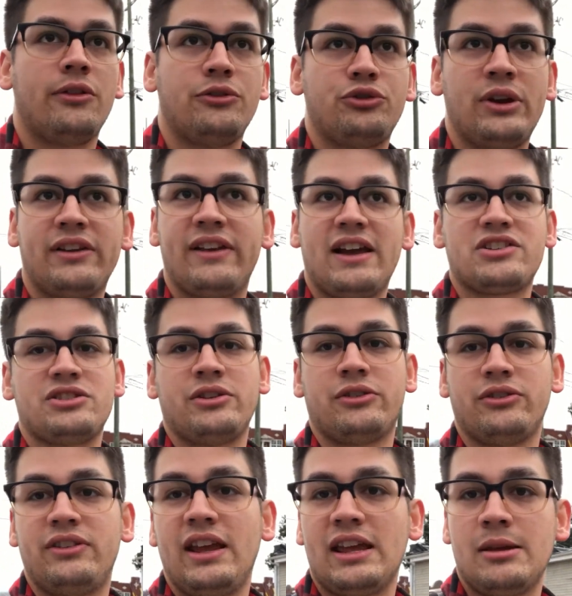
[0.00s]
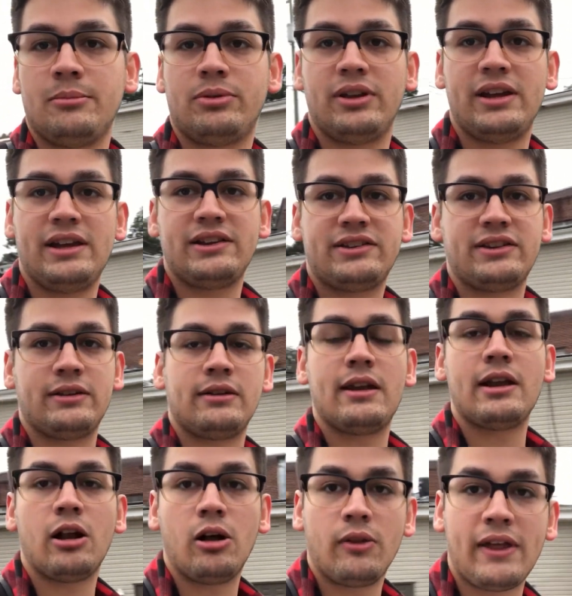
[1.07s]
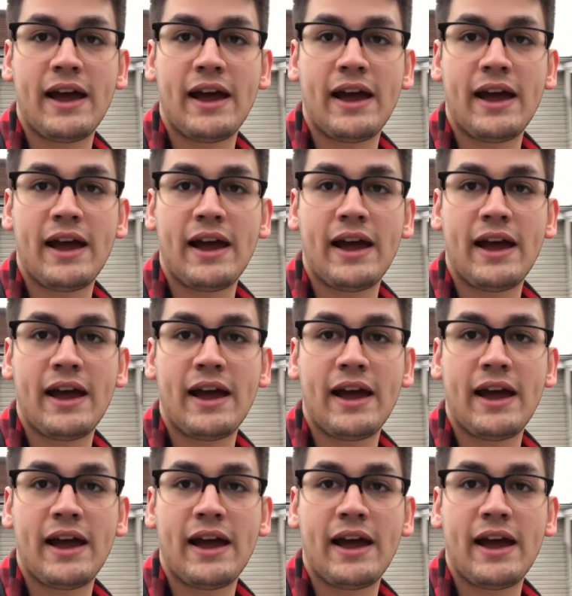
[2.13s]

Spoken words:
transactions are taking place and all